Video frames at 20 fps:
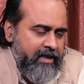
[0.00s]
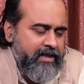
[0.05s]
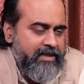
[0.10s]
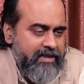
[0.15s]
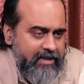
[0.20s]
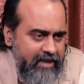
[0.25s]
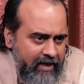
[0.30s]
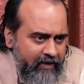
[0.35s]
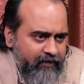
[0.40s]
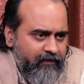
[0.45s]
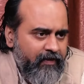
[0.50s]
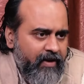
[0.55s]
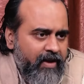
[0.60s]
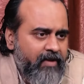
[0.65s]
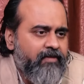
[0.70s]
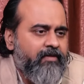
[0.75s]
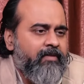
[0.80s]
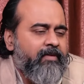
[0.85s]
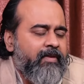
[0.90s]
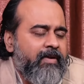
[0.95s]

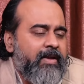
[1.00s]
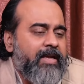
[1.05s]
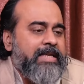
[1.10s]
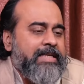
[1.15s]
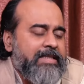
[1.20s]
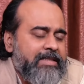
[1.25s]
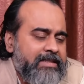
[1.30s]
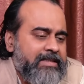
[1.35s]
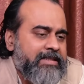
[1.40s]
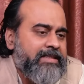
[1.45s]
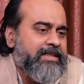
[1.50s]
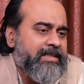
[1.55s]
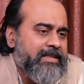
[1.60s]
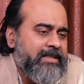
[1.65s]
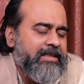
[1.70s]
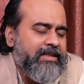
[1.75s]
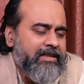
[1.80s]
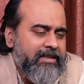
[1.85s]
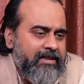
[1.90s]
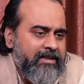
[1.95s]
Self-love is
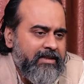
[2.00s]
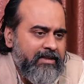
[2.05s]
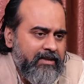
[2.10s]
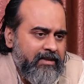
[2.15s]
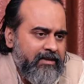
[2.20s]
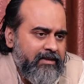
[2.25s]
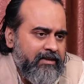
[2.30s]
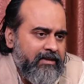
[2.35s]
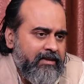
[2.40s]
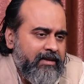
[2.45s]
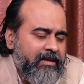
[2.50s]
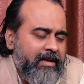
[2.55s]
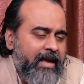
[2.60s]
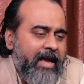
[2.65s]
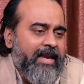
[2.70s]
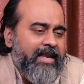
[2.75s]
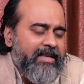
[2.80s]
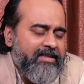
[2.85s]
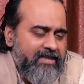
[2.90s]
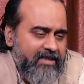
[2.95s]

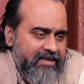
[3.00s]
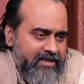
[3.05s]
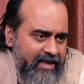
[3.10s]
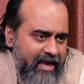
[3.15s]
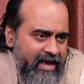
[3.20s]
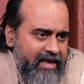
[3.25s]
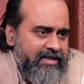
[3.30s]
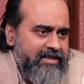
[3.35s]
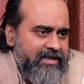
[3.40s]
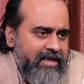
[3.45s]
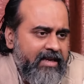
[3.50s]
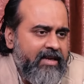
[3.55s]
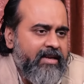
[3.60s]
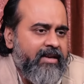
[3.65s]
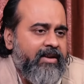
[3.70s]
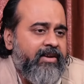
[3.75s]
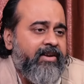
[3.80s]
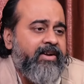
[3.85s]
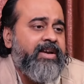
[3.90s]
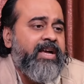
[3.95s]
an exercise in
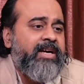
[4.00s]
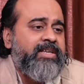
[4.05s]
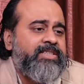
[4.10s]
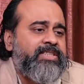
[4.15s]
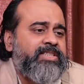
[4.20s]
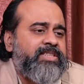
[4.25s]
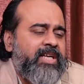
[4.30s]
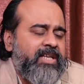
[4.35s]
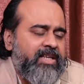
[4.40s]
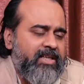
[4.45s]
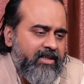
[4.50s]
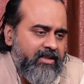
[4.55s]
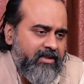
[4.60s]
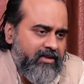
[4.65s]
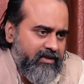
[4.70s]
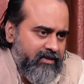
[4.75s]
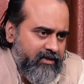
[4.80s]
reduction,